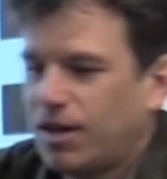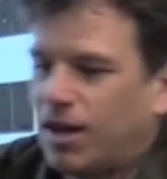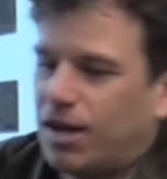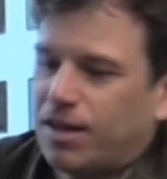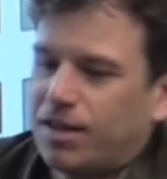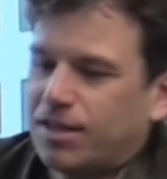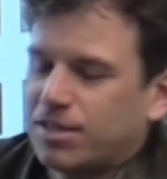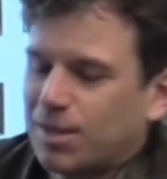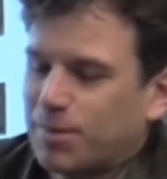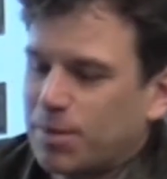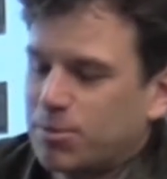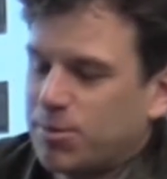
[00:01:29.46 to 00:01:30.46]
And
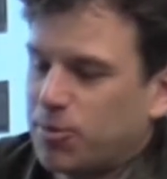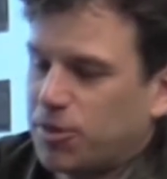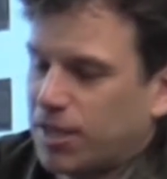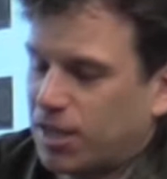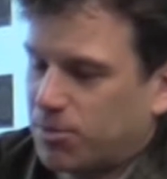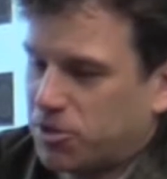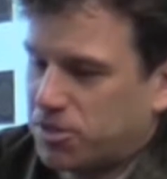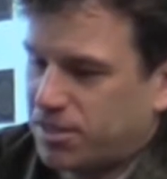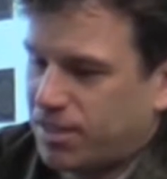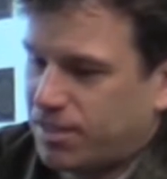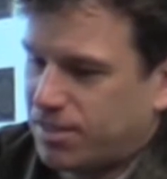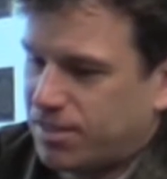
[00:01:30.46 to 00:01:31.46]
sometimes people think I'm going to
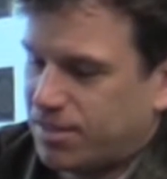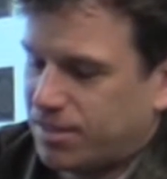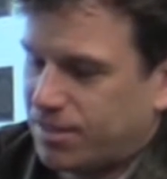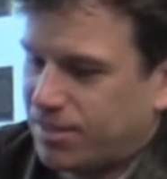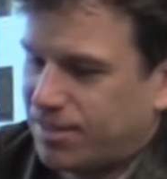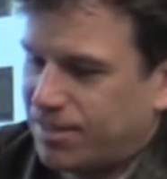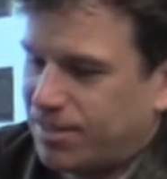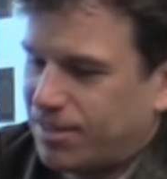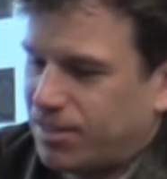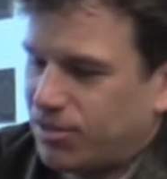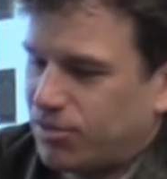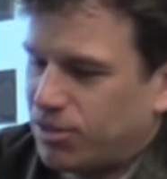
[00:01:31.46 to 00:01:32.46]
say it's
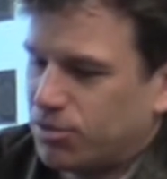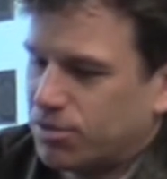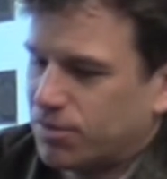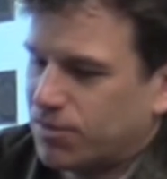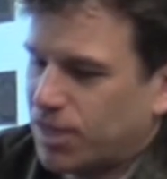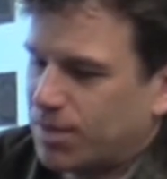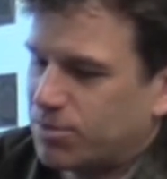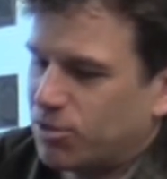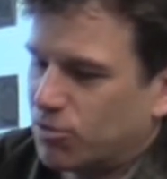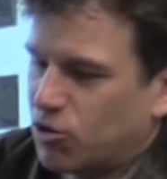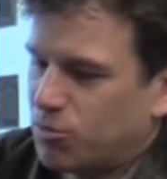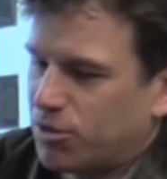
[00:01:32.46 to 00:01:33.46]
the use of Times
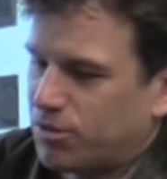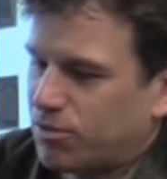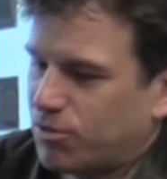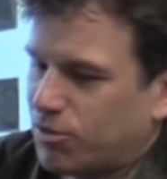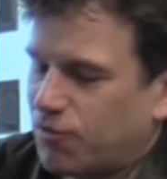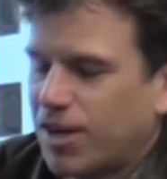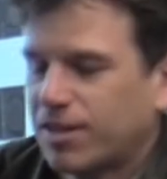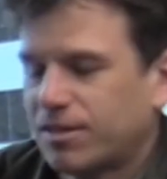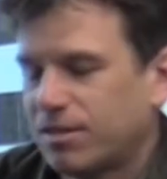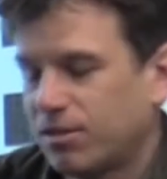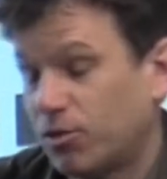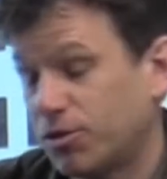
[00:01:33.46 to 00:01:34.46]
New Roman, or the fact
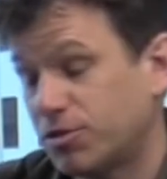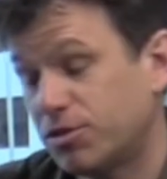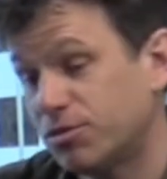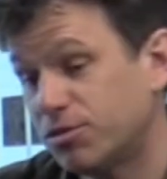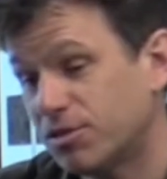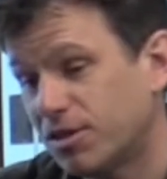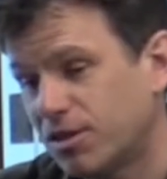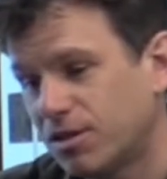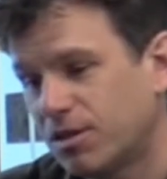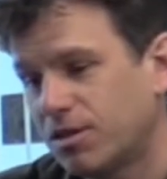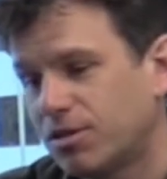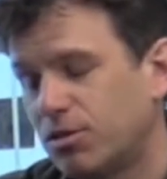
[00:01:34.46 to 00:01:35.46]
that lawyers use
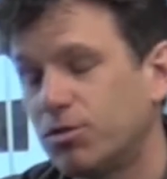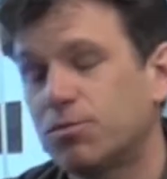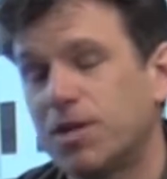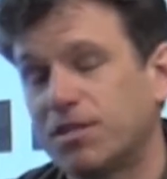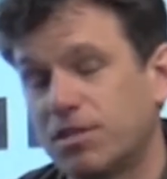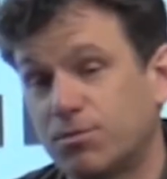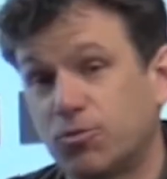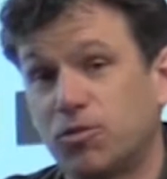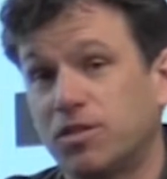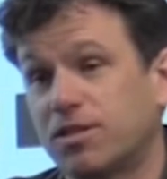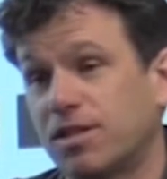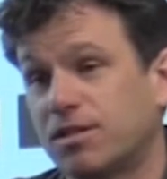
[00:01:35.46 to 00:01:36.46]
two spaces
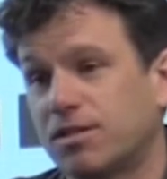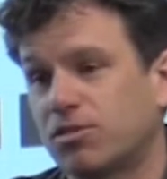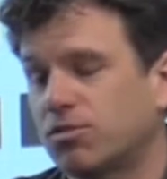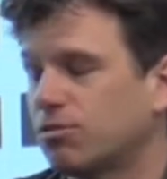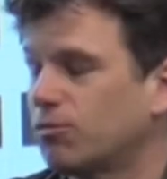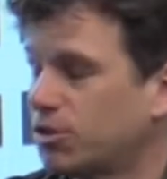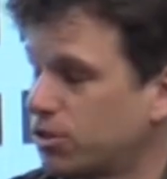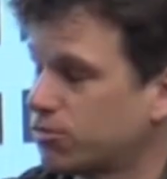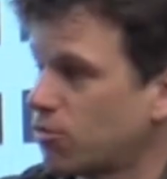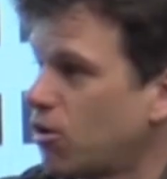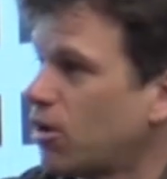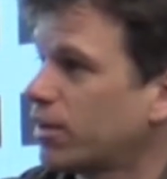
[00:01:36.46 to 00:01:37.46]
between sentences, which is
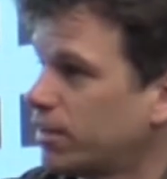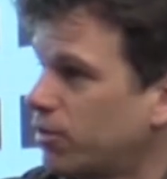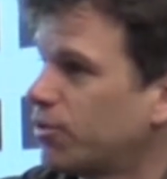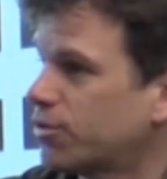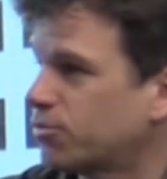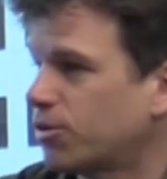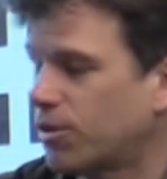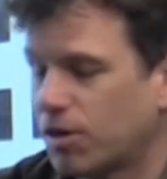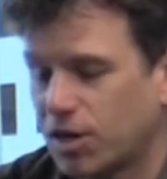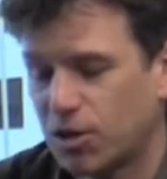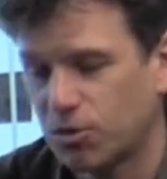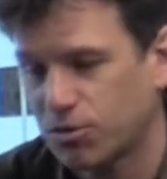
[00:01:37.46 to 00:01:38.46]
wrong, and lawyers want to
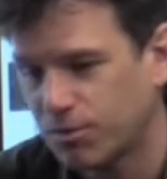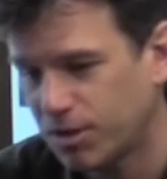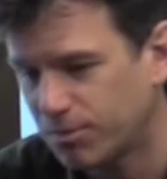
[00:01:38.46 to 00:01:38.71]
argue with me.